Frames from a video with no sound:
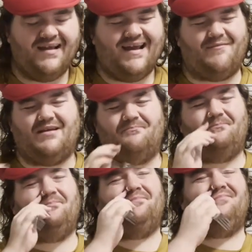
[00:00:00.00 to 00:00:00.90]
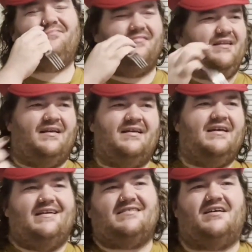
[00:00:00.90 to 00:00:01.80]
I mean,
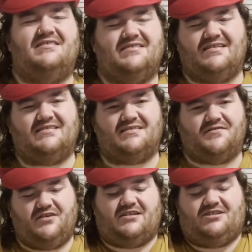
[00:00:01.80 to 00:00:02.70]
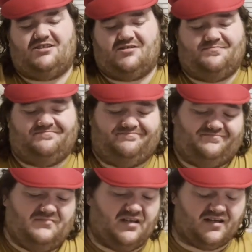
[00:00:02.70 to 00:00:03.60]
it's unseasoned fish,
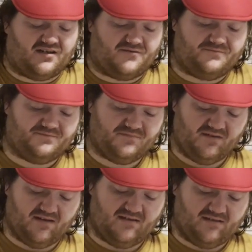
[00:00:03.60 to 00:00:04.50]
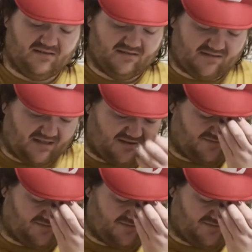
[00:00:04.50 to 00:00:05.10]
you know? So,